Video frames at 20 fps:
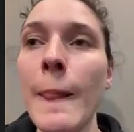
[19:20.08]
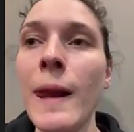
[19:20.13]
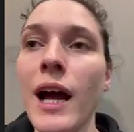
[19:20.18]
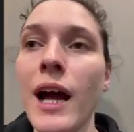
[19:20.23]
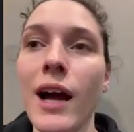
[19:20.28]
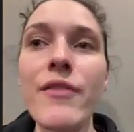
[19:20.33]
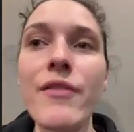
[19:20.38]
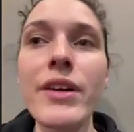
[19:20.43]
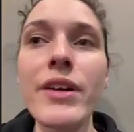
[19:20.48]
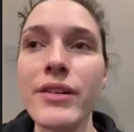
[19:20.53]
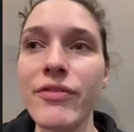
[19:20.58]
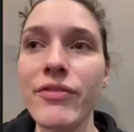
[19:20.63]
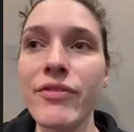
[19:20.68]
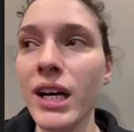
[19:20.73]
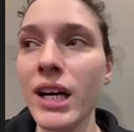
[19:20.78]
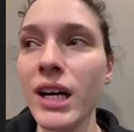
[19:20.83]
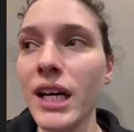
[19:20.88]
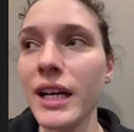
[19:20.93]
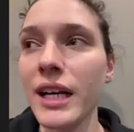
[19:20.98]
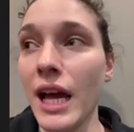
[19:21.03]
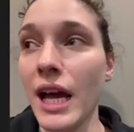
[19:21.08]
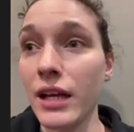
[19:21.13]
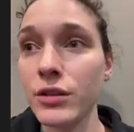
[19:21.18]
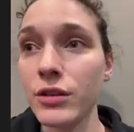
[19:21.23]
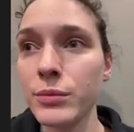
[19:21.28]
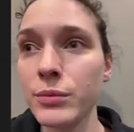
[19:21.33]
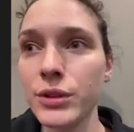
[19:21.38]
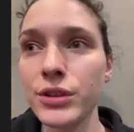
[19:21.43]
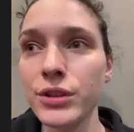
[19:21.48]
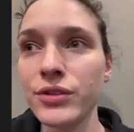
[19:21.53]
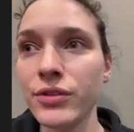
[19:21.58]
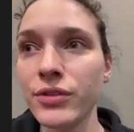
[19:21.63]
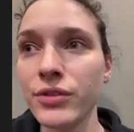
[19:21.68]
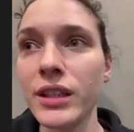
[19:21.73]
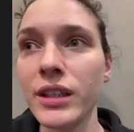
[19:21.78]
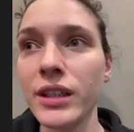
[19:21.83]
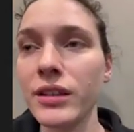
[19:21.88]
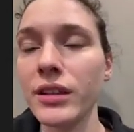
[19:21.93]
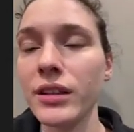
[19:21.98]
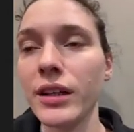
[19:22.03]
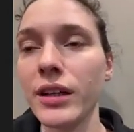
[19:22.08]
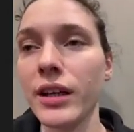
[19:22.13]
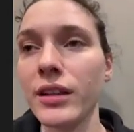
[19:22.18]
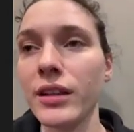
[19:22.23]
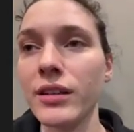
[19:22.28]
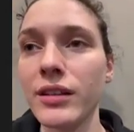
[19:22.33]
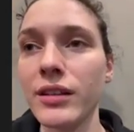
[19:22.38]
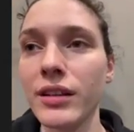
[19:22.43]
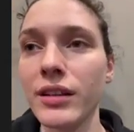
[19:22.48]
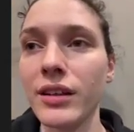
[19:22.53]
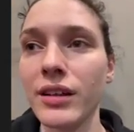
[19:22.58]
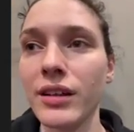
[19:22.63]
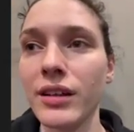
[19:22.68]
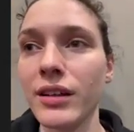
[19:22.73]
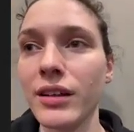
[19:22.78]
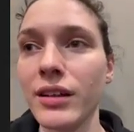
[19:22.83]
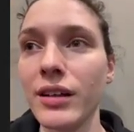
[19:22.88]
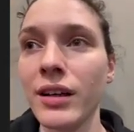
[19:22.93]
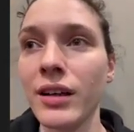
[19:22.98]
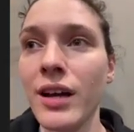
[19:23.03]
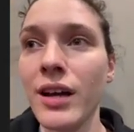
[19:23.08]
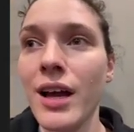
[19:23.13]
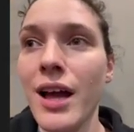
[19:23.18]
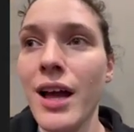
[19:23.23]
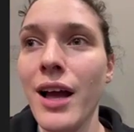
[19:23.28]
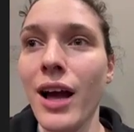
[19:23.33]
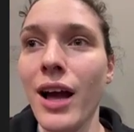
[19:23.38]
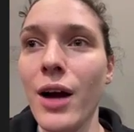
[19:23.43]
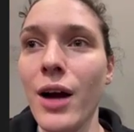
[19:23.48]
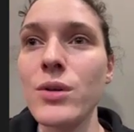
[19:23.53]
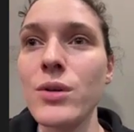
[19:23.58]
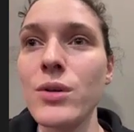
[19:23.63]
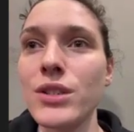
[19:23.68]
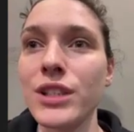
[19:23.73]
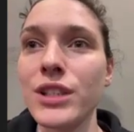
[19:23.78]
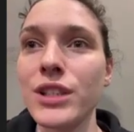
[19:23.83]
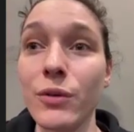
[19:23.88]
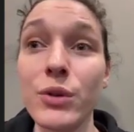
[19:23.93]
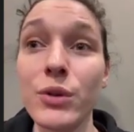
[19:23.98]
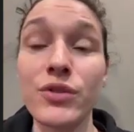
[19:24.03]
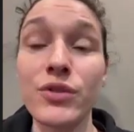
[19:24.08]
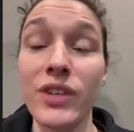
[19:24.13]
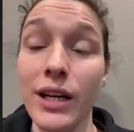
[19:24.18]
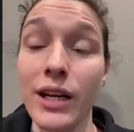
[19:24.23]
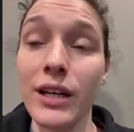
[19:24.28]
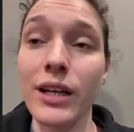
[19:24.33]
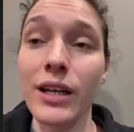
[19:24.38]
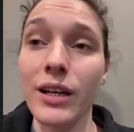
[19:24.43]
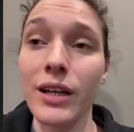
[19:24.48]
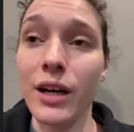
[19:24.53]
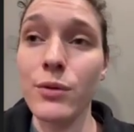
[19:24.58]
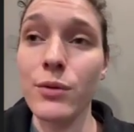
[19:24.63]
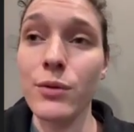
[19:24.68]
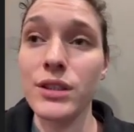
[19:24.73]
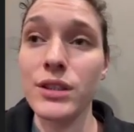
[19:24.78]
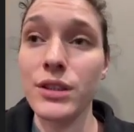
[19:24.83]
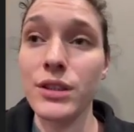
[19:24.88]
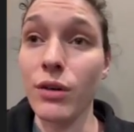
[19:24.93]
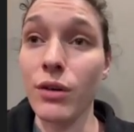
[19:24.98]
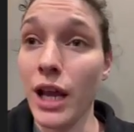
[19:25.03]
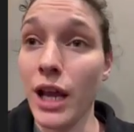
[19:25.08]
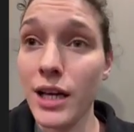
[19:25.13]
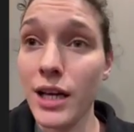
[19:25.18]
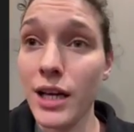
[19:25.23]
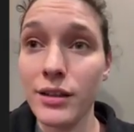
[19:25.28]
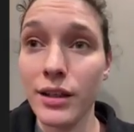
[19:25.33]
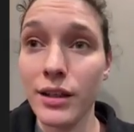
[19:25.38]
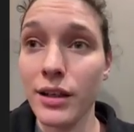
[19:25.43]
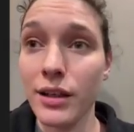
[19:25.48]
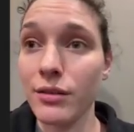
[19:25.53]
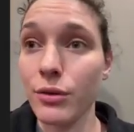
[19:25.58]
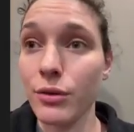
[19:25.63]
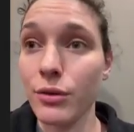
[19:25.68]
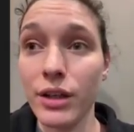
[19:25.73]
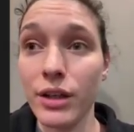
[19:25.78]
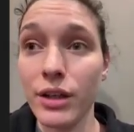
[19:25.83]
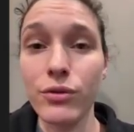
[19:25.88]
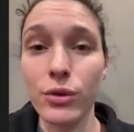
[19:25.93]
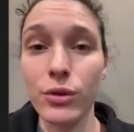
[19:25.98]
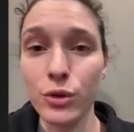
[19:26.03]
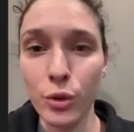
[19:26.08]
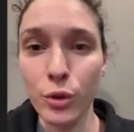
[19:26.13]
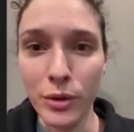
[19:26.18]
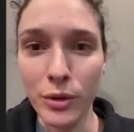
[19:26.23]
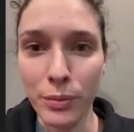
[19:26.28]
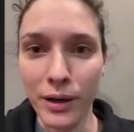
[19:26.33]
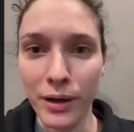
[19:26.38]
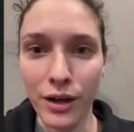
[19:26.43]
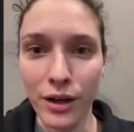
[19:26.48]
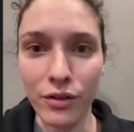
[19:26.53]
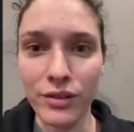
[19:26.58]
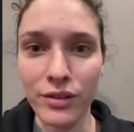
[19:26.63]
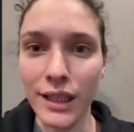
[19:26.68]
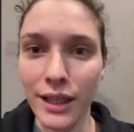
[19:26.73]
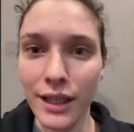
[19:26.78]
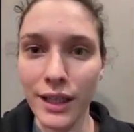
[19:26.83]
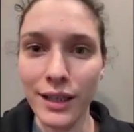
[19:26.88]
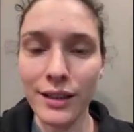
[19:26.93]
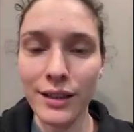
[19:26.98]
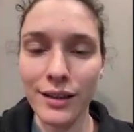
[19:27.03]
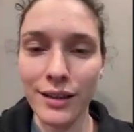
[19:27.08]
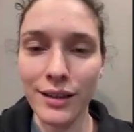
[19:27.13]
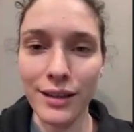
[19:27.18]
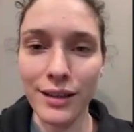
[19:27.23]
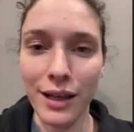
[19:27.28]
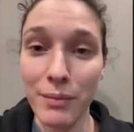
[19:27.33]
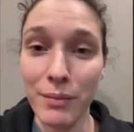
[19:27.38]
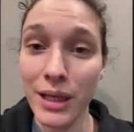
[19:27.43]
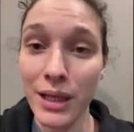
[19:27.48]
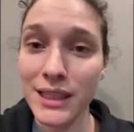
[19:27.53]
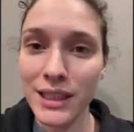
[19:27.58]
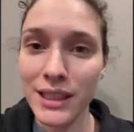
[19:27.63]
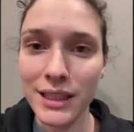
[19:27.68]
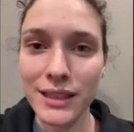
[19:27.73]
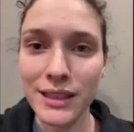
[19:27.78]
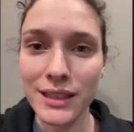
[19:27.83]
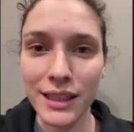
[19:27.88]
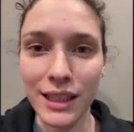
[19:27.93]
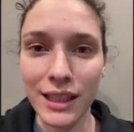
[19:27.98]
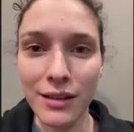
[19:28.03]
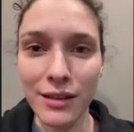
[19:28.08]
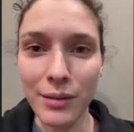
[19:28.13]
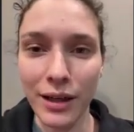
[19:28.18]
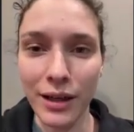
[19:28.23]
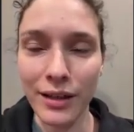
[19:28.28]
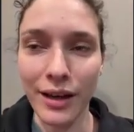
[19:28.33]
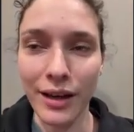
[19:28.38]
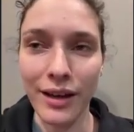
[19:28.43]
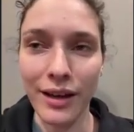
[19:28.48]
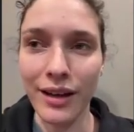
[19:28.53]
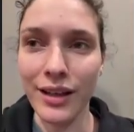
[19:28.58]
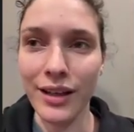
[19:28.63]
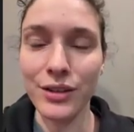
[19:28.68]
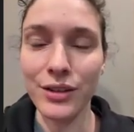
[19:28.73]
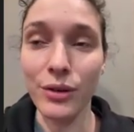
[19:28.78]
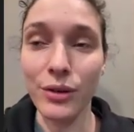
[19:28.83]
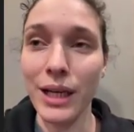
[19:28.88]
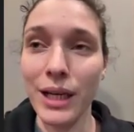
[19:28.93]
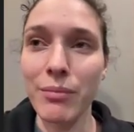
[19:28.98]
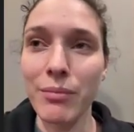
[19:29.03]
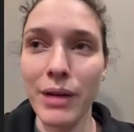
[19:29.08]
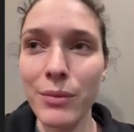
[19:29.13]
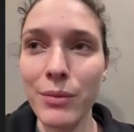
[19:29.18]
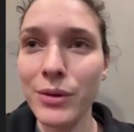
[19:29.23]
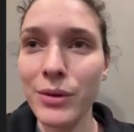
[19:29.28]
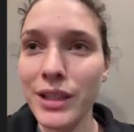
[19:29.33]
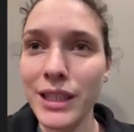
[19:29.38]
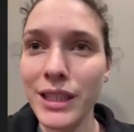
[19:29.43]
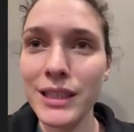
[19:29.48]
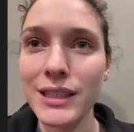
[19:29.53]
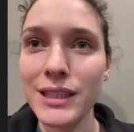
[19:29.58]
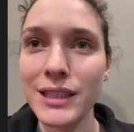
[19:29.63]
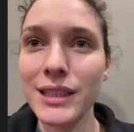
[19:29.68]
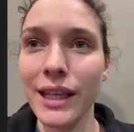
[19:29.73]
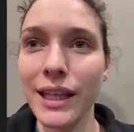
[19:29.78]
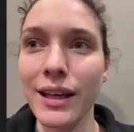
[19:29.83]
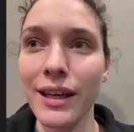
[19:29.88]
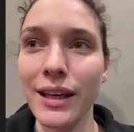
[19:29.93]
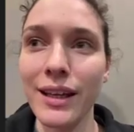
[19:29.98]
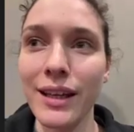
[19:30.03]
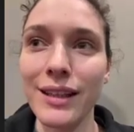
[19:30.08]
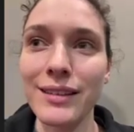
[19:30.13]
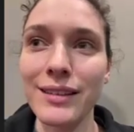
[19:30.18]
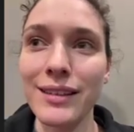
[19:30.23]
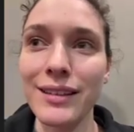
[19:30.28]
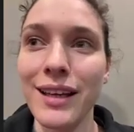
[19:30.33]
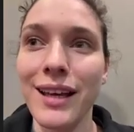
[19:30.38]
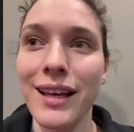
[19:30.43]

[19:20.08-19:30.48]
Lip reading: a very fun atmosphere. And I was glad and grateful to be part of that amazing team. I had great memories, and